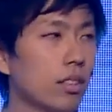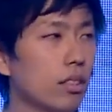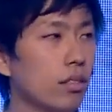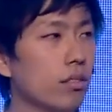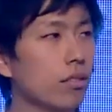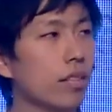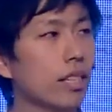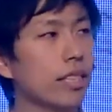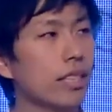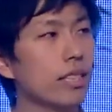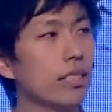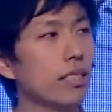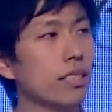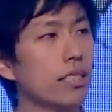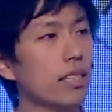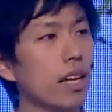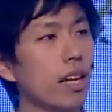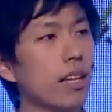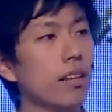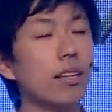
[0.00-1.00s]
to
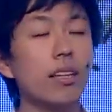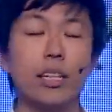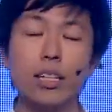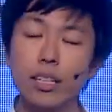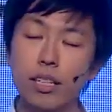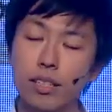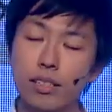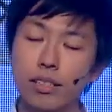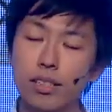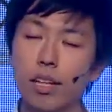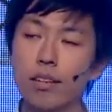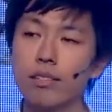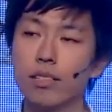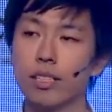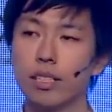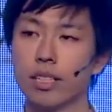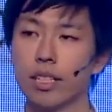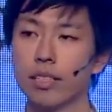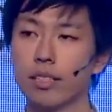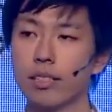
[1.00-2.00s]
understand
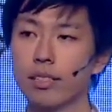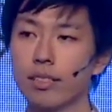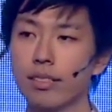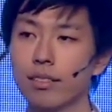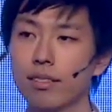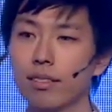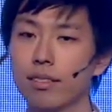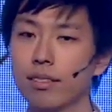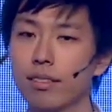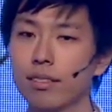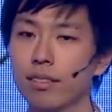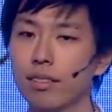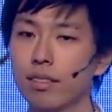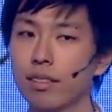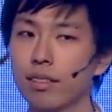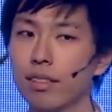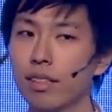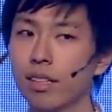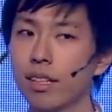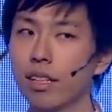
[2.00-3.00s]
intelligence,
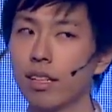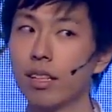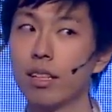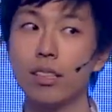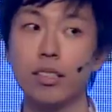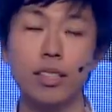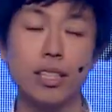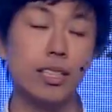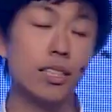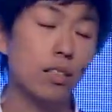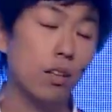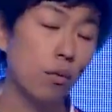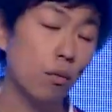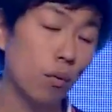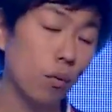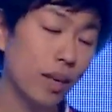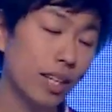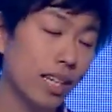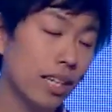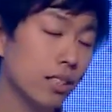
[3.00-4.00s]
this
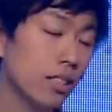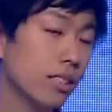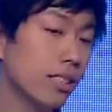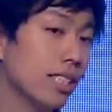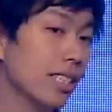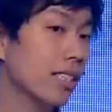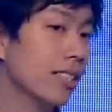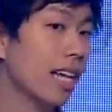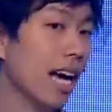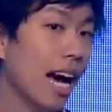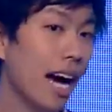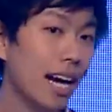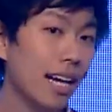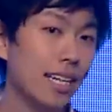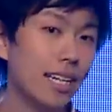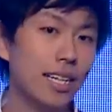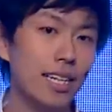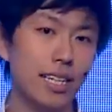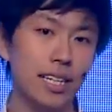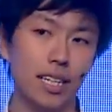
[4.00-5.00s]
reductionist
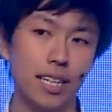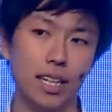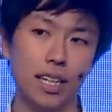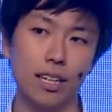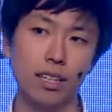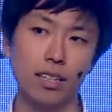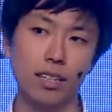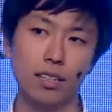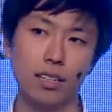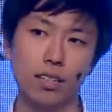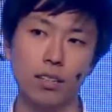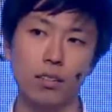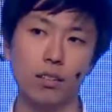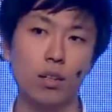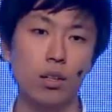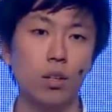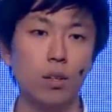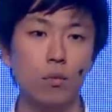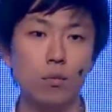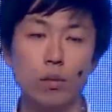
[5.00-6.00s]
idea
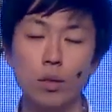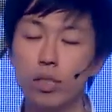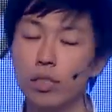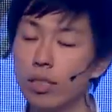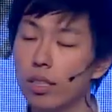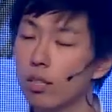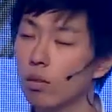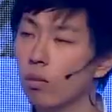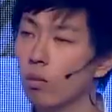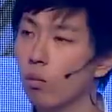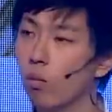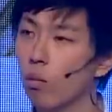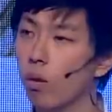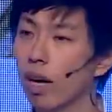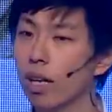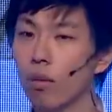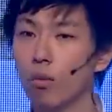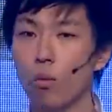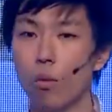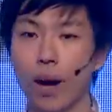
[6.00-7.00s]
would not
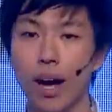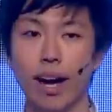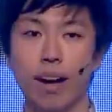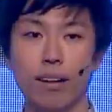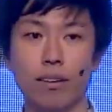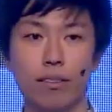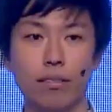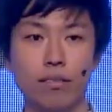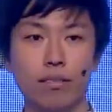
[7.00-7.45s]
work well.